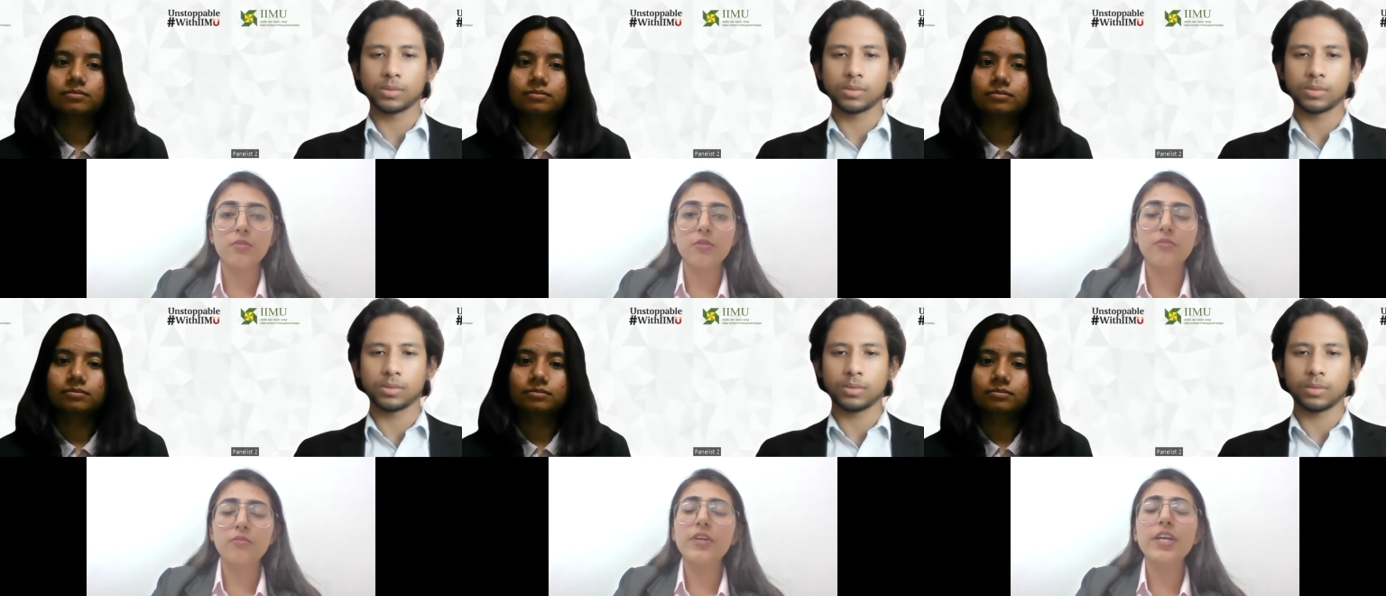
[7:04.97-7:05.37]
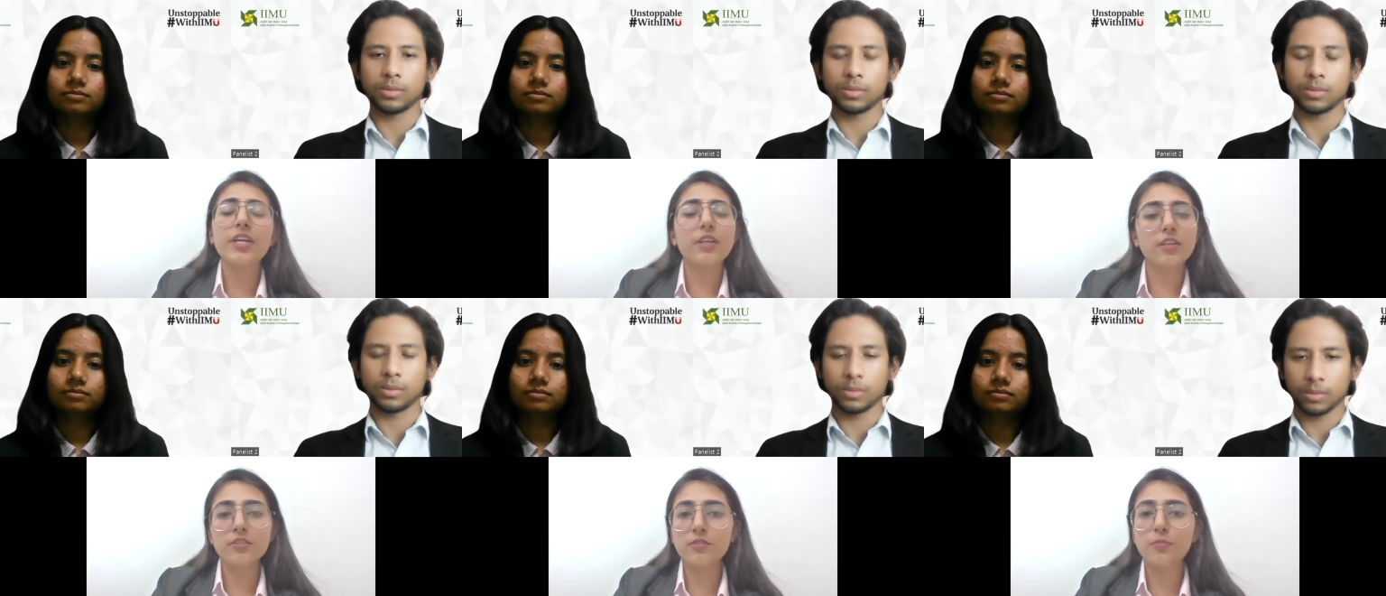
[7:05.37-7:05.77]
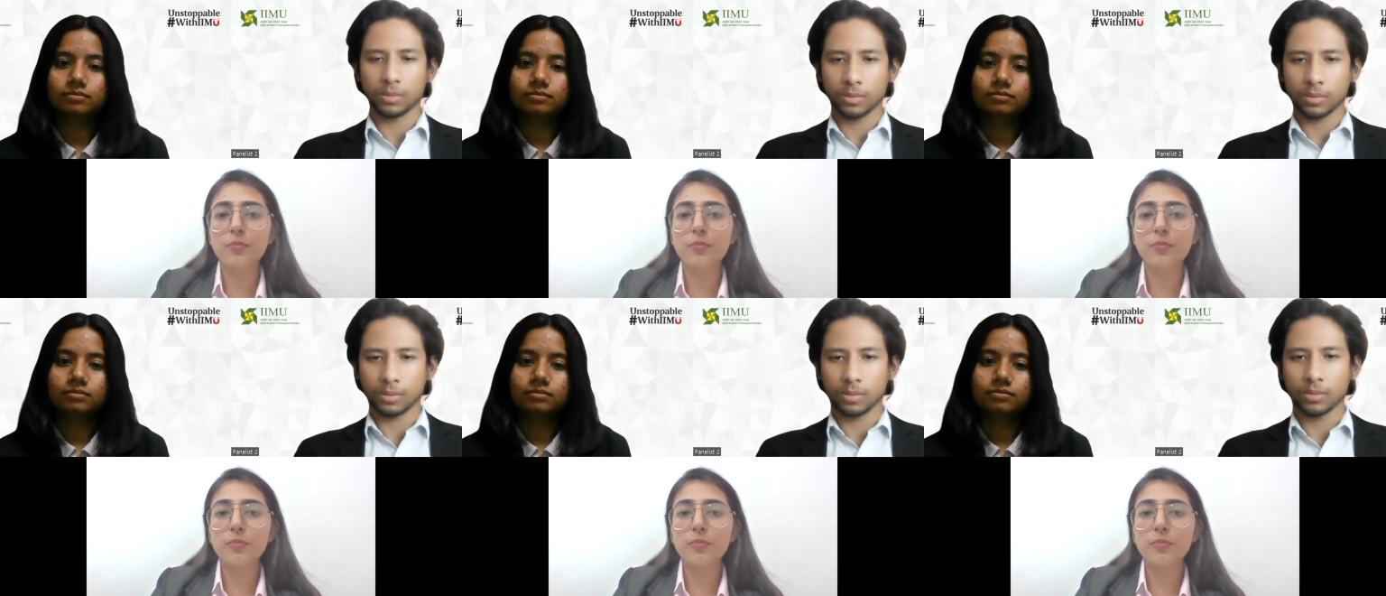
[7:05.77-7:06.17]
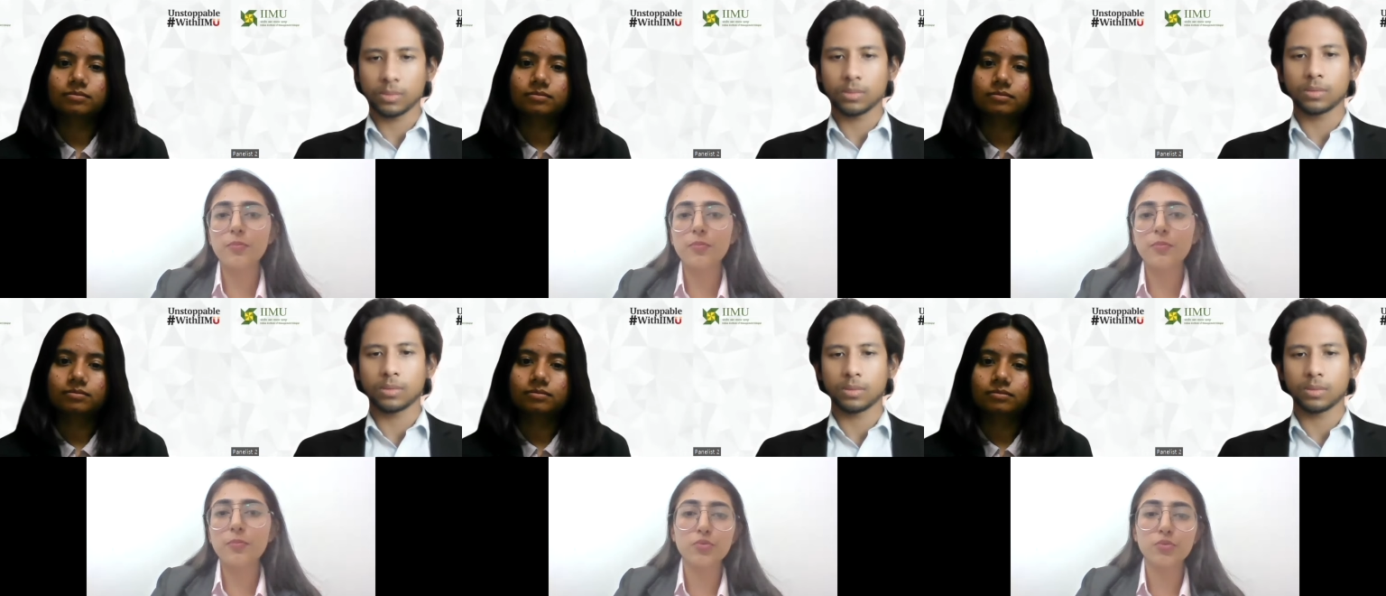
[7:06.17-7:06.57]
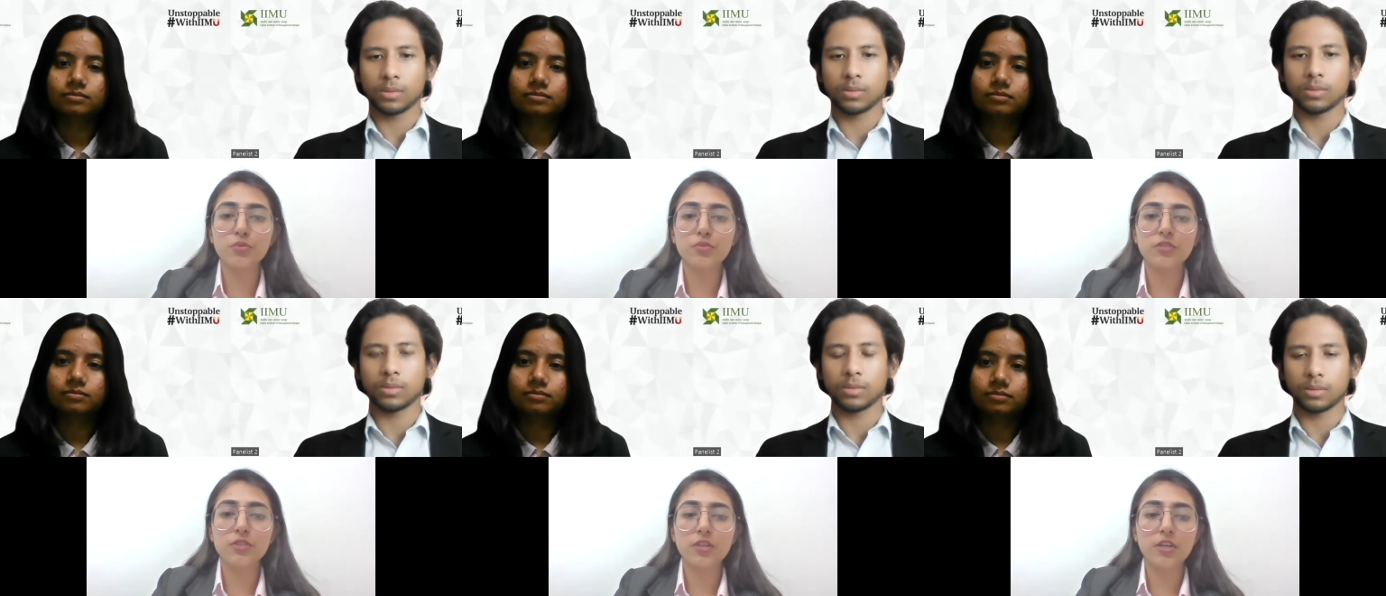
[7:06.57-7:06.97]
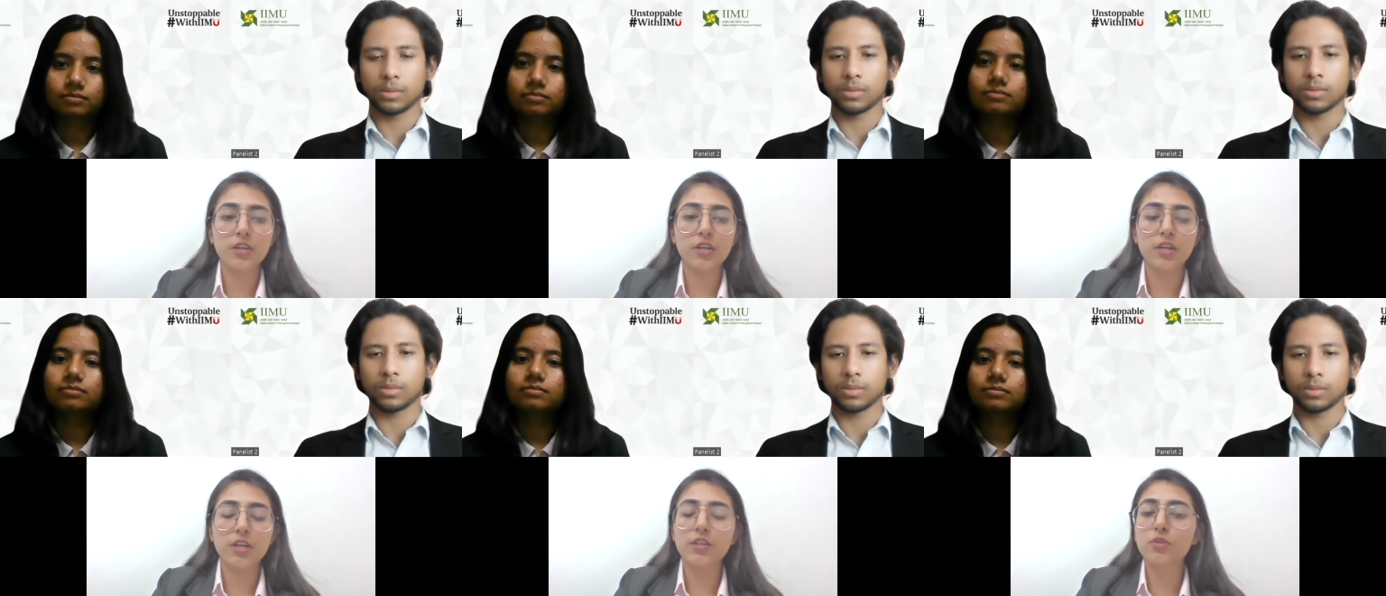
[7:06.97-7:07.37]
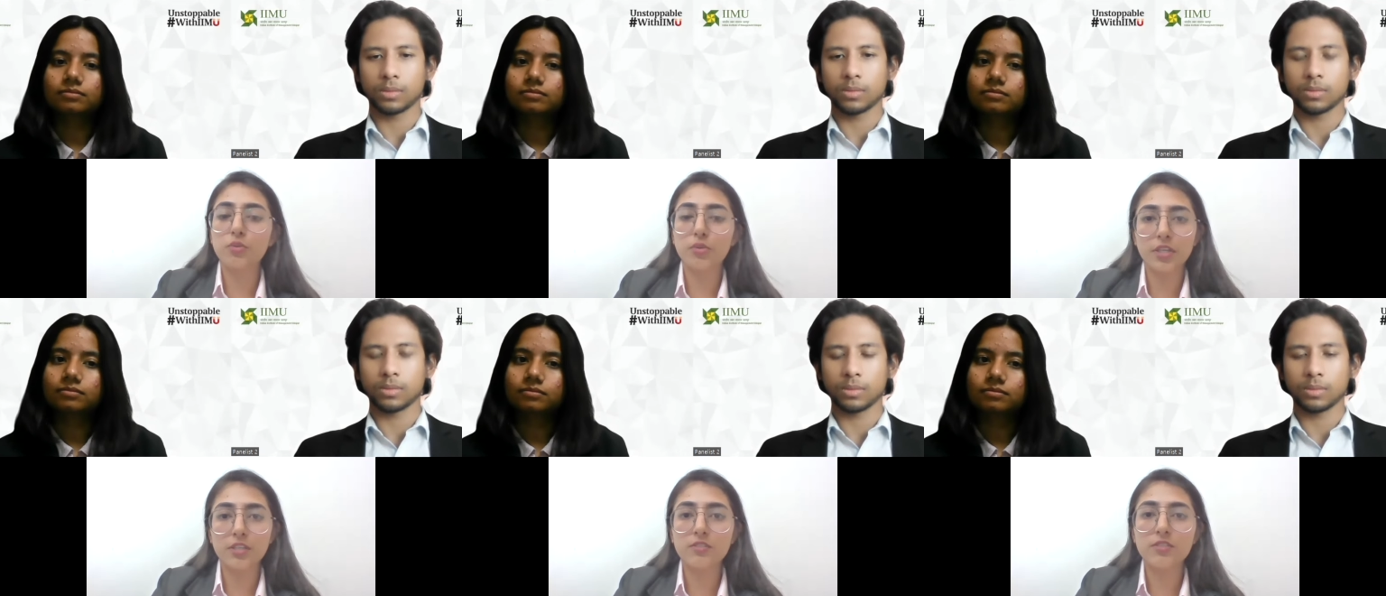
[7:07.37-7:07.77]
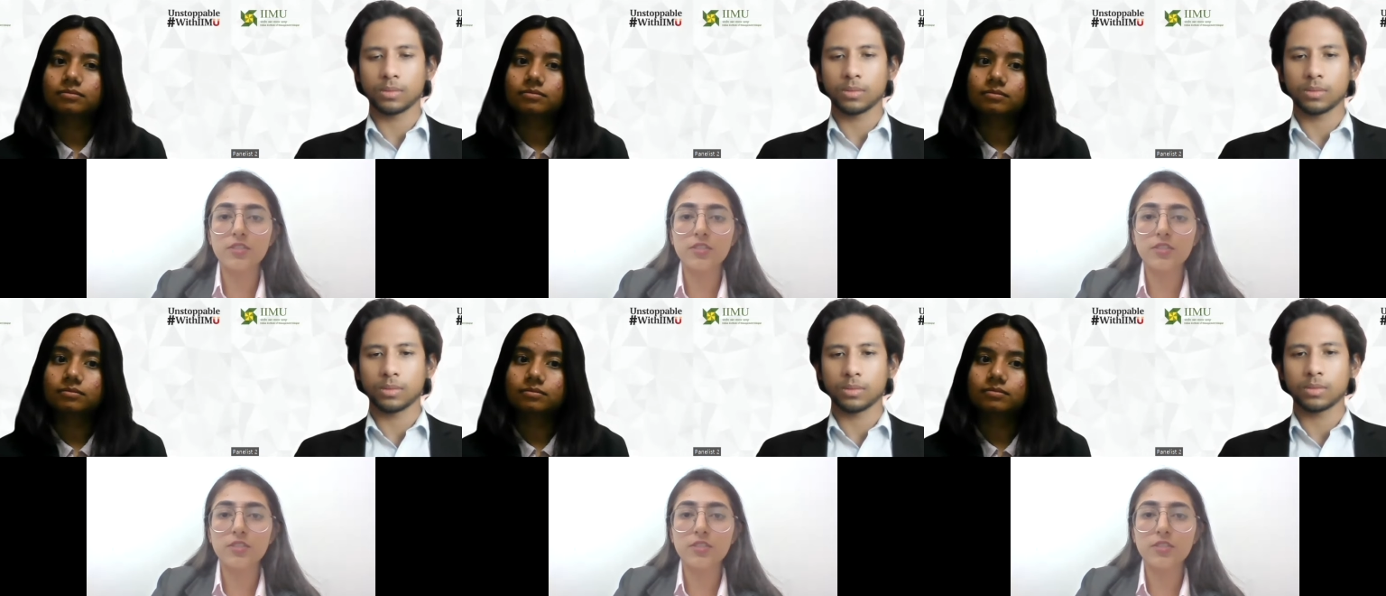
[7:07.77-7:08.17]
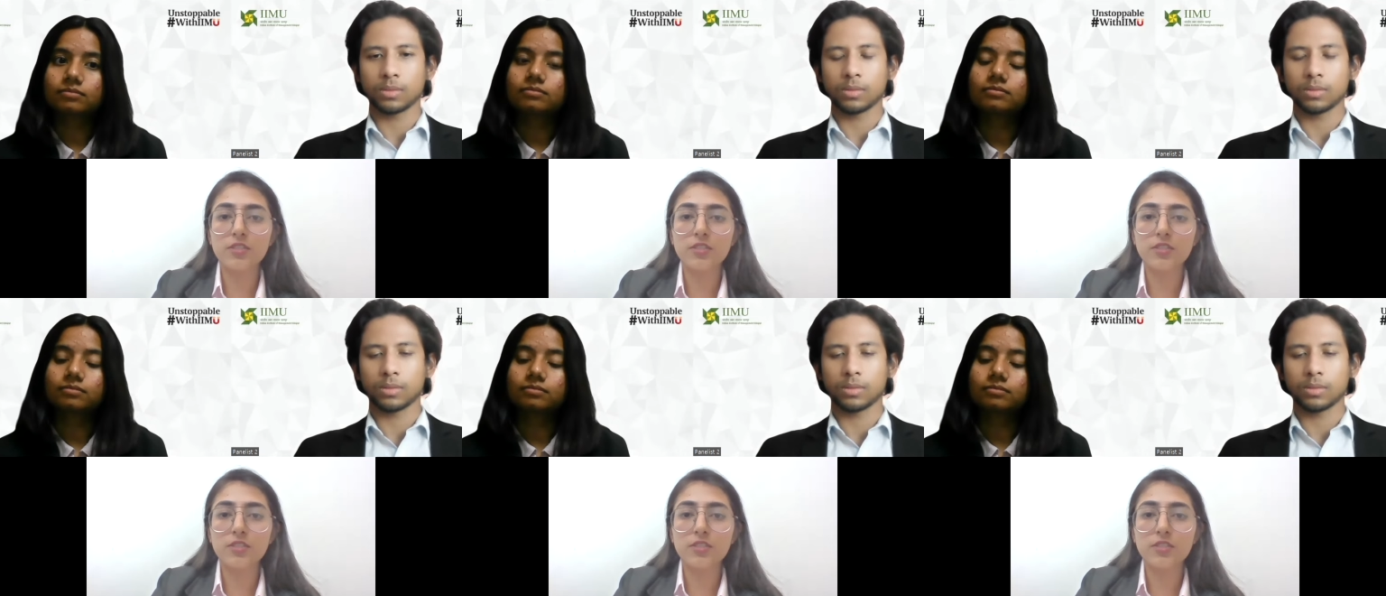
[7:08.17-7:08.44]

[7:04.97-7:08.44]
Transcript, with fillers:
Speaker 1: various pressing issues in today's time.